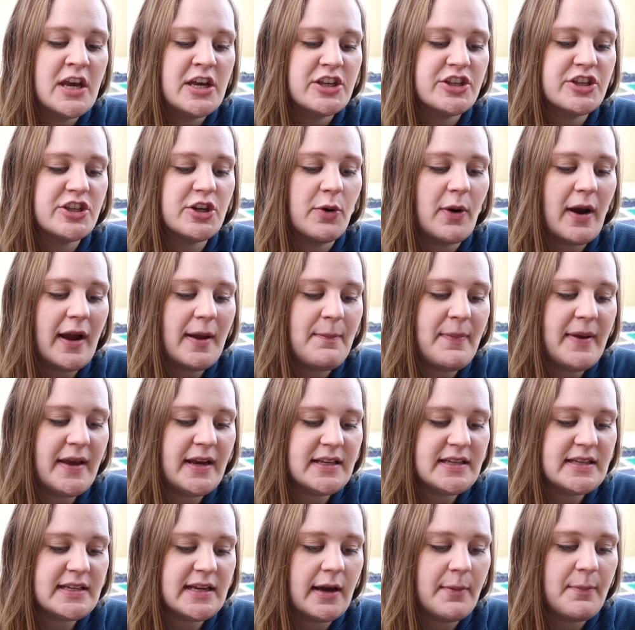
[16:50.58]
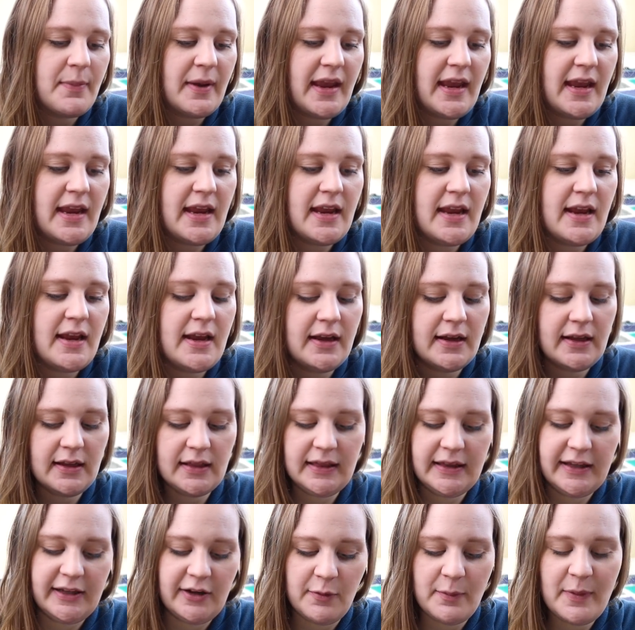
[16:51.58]
So I picked up a
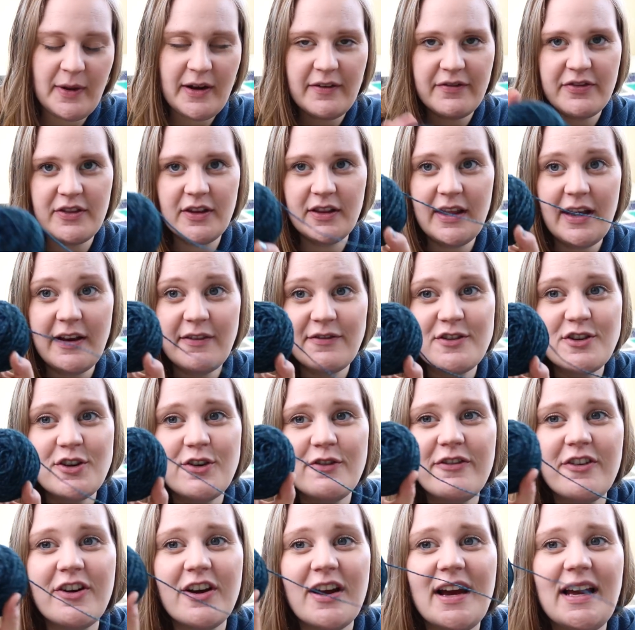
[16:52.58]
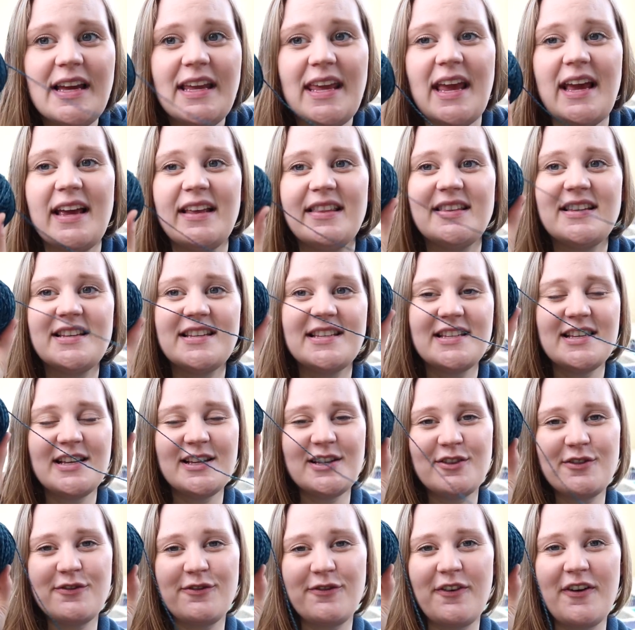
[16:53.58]
little bit of the leftover. Again, this
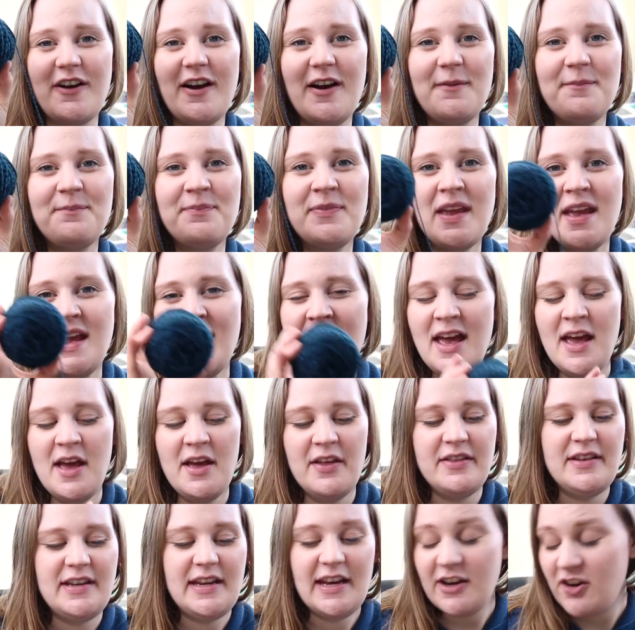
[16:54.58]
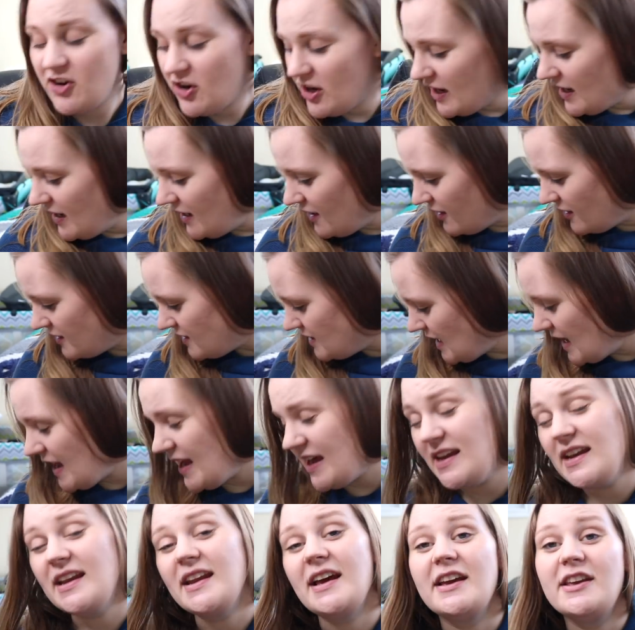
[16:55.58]
is from Knit Crate,
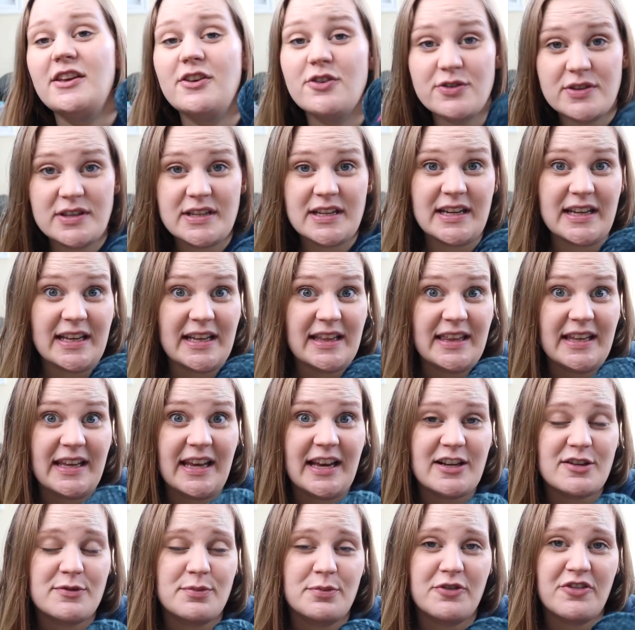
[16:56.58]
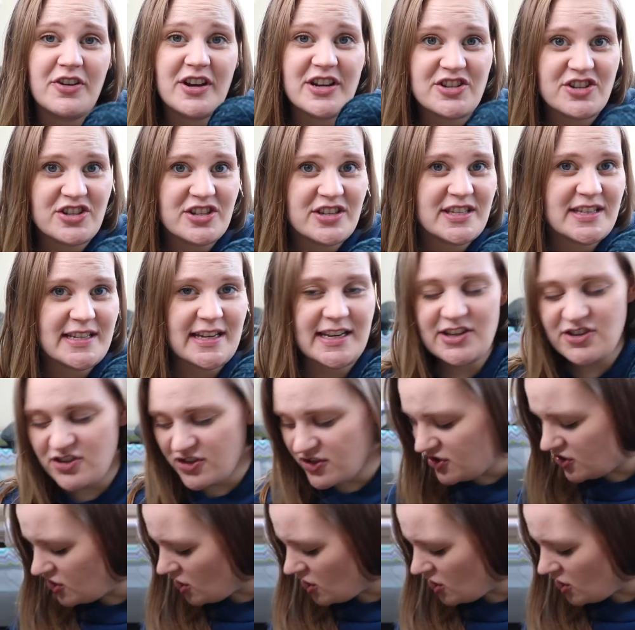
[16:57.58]
and I used it in the Exploration Station